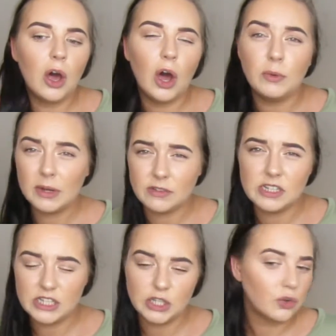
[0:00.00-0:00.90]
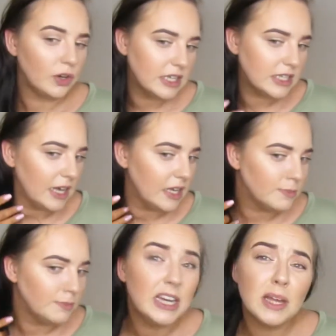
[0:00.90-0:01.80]
I would have to disagree and say it's
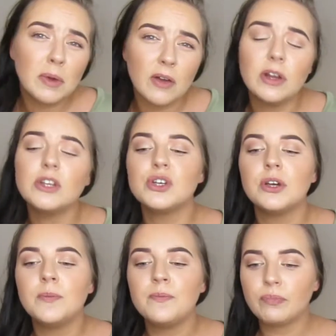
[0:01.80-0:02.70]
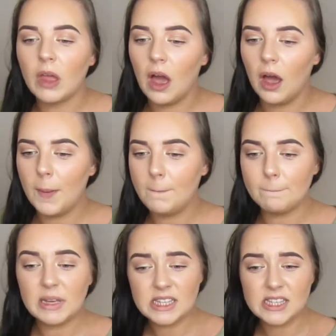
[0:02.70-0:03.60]
medium coverage.
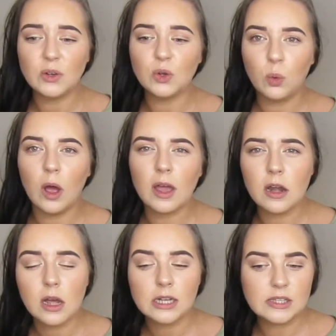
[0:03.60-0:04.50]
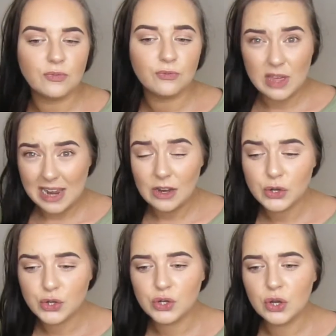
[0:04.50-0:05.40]
But it's still quite a nice
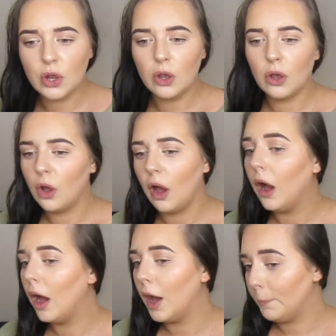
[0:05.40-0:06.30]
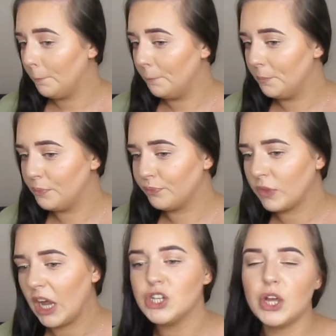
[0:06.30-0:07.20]
finish.
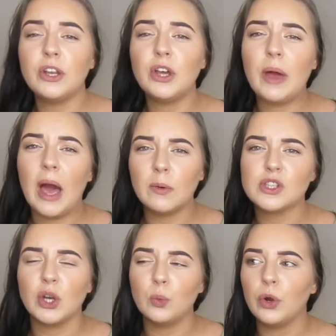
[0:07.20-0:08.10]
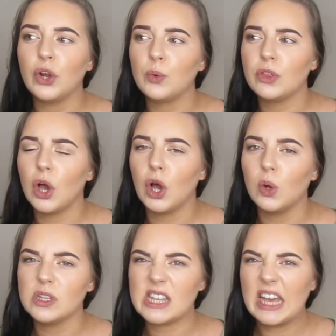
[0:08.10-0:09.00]
I don't know how it's going to work with the
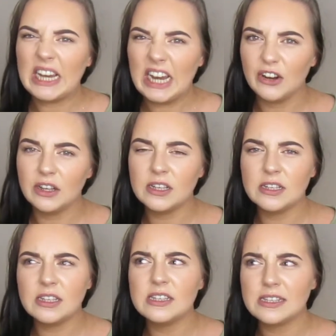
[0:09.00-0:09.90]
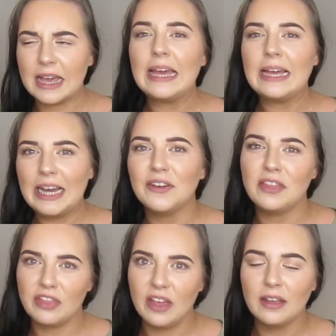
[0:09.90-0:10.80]
whole skin
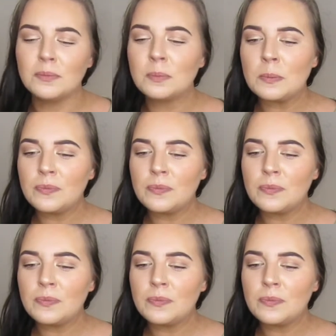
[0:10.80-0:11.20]
clearing thing.